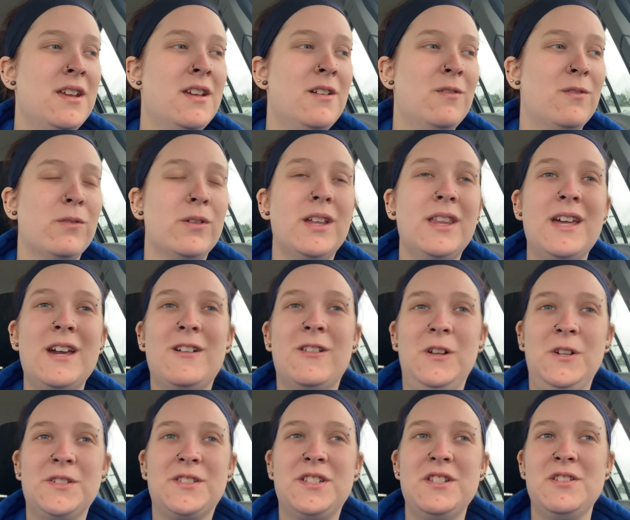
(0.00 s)
really
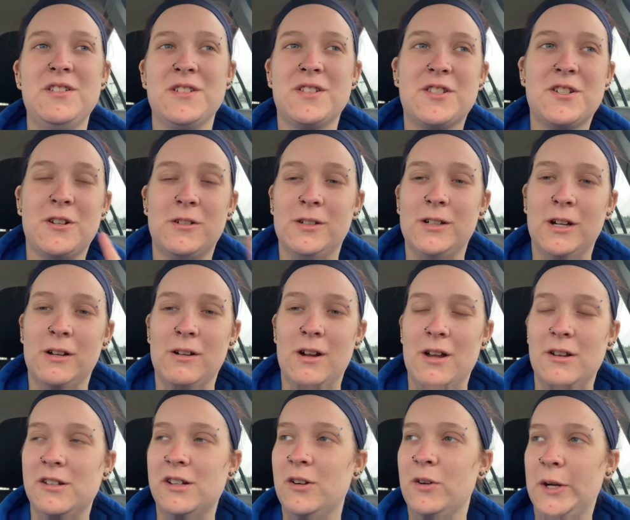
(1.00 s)
close to just turning around
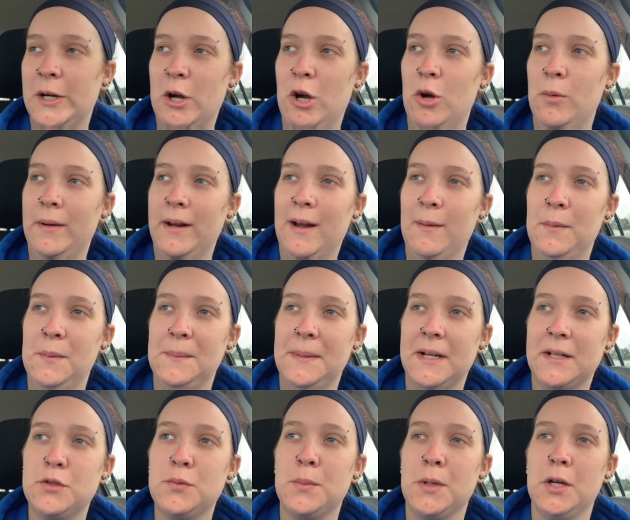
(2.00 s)
and going home and coming back
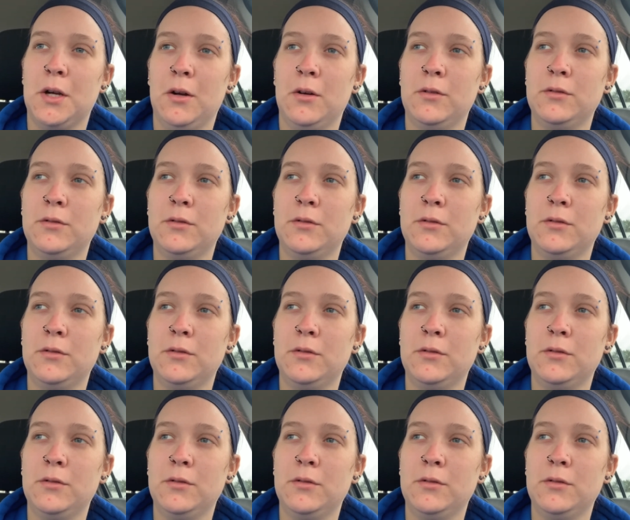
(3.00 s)
tomorrow.